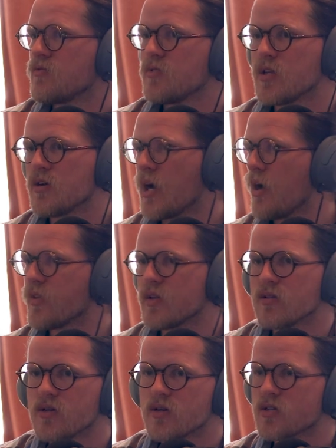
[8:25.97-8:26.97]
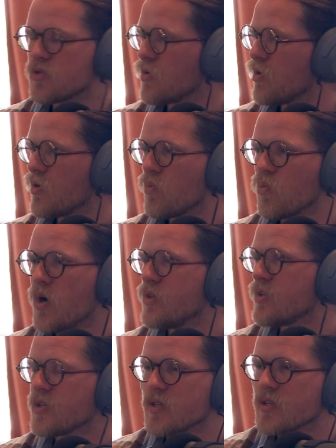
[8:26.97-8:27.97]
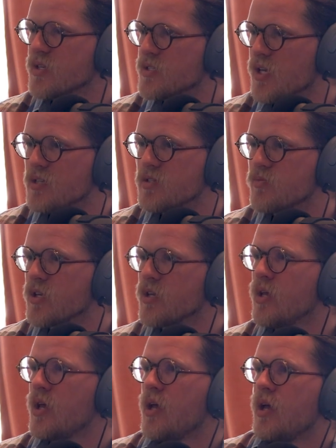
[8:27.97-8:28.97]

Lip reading: how they looked or one thing that they said to me.